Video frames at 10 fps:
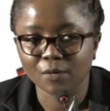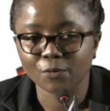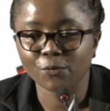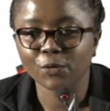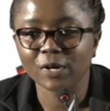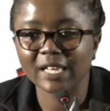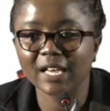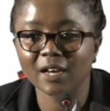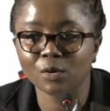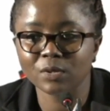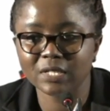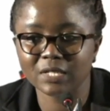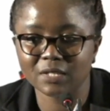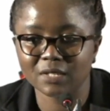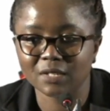for the
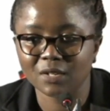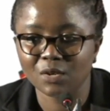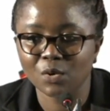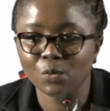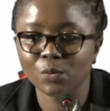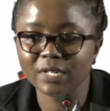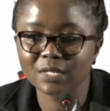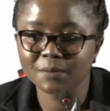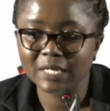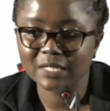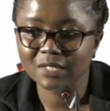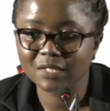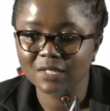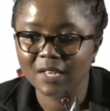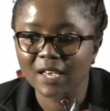county, which
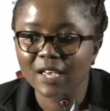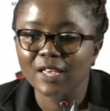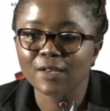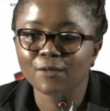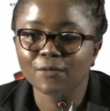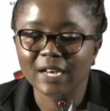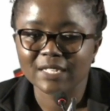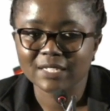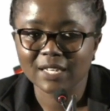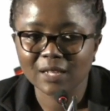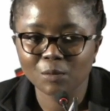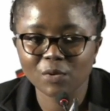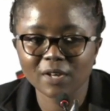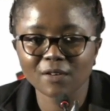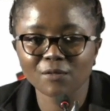means if as Helb
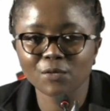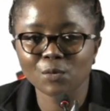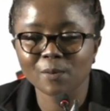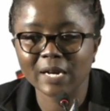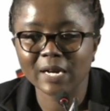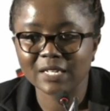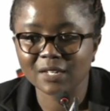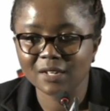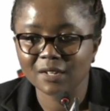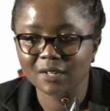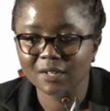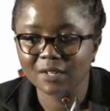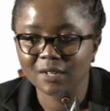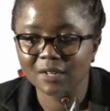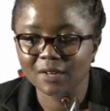we give you money
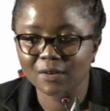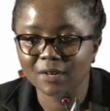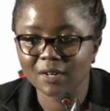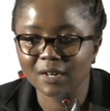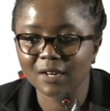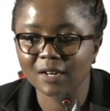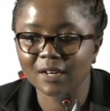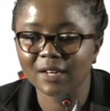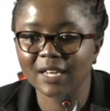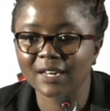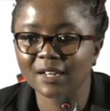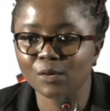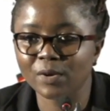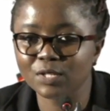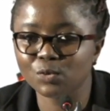and
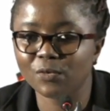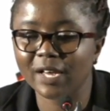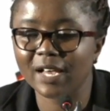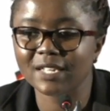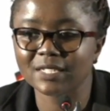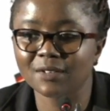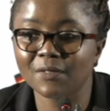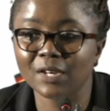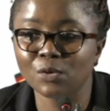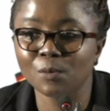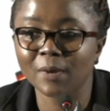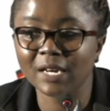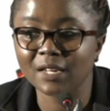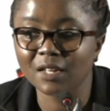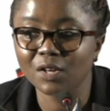Wings to Fly has given you
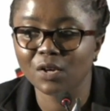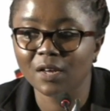money